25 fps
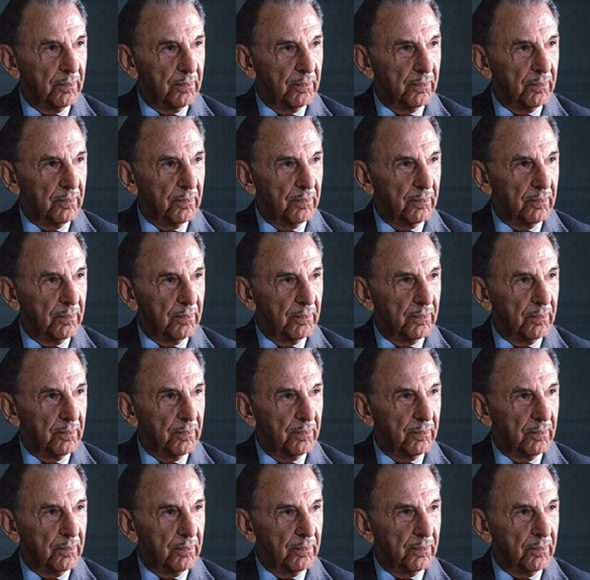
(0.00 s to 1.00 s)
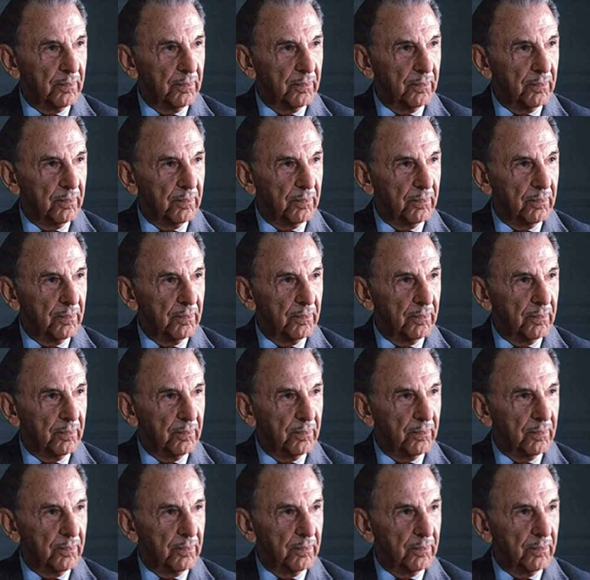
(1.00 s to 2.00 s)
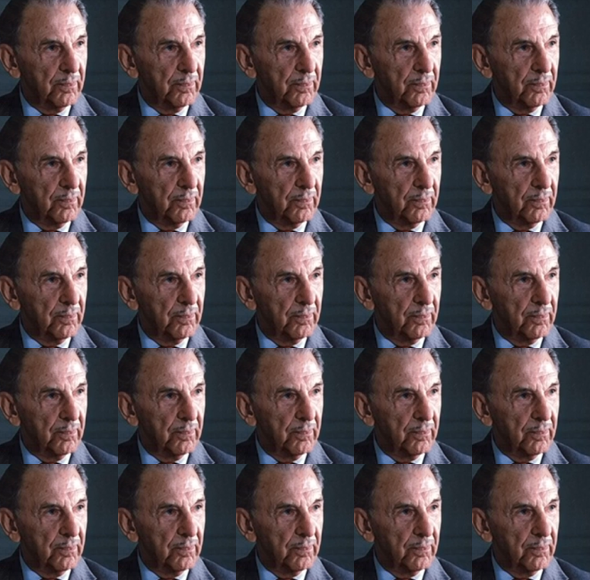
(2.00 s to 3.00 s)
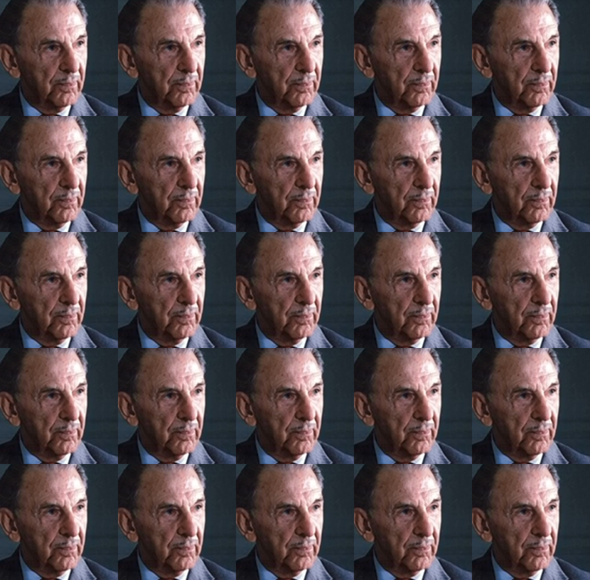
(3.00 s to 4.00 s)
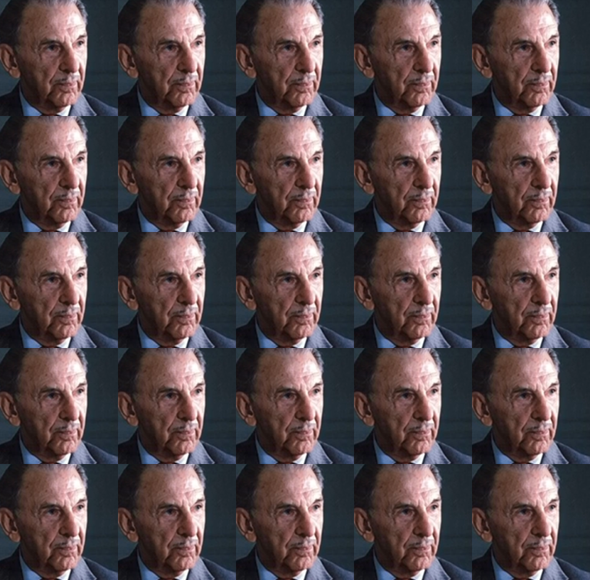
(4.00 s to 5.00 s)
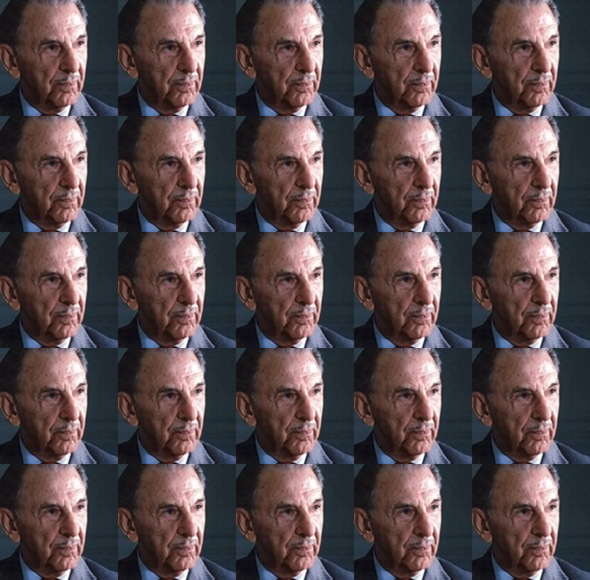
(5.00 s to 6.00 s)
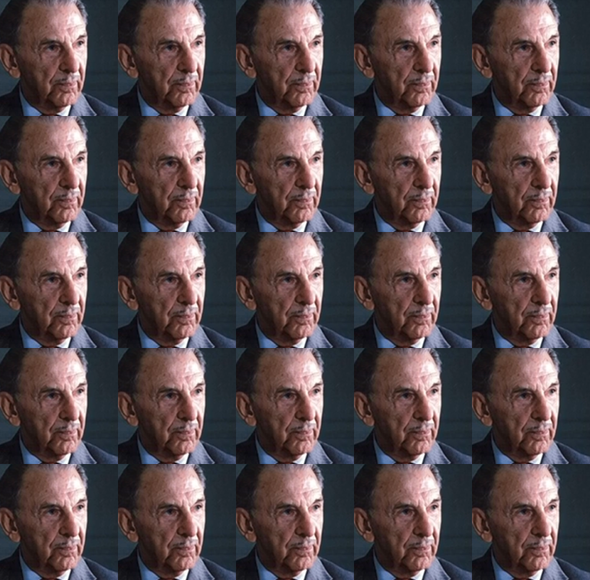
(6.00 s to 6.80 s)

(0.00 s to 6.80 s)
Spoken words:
This is a still picture; no speech is visible.